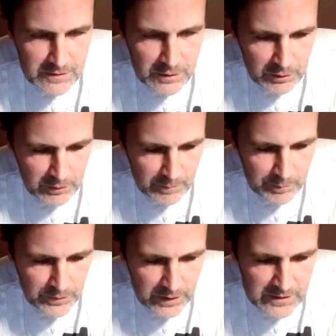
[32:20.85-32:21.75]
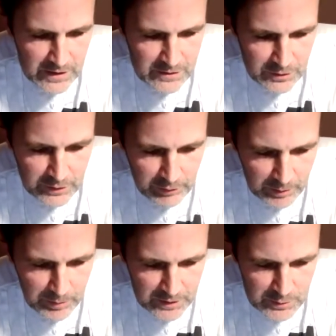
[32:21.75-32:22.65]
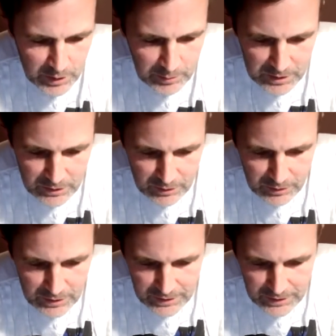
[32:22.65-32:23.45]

So I tend to develop things when I'm in the